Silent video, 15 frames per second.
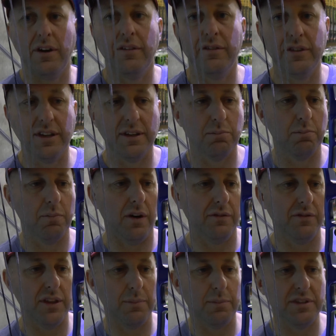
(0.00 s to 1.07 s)
of
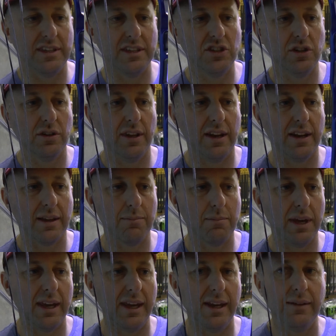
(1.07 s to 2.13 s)
the position that it can
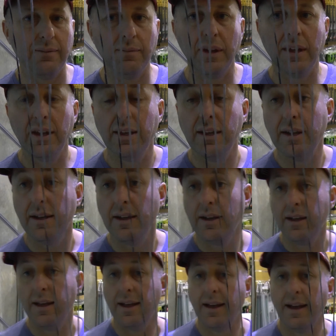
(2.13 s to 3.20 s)
be in.
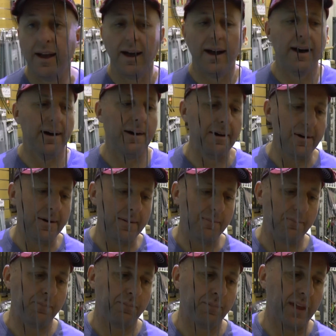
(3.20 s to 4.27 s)

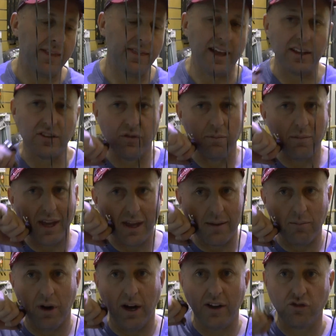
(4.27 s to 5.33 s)
And that's for me in
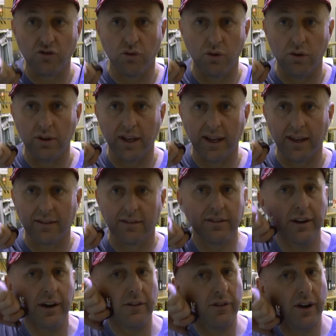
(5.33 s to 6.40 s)
my draw length.
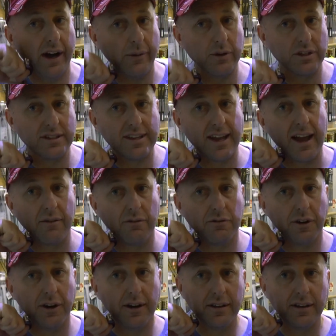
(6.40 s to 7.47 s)
So if I was down
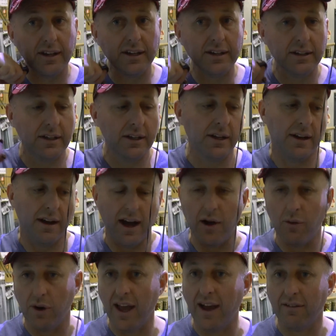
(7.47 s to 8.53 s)
further, I
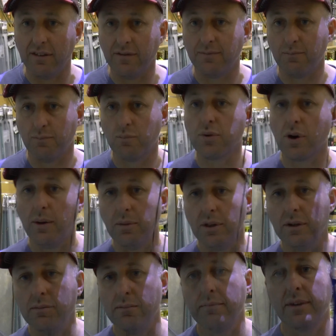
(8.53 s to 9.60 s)
would have a
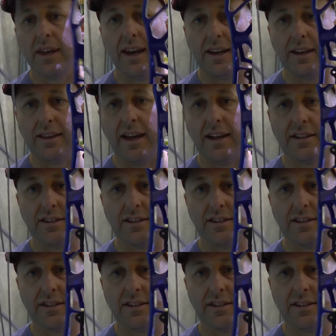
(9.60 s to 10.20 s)
problem getting that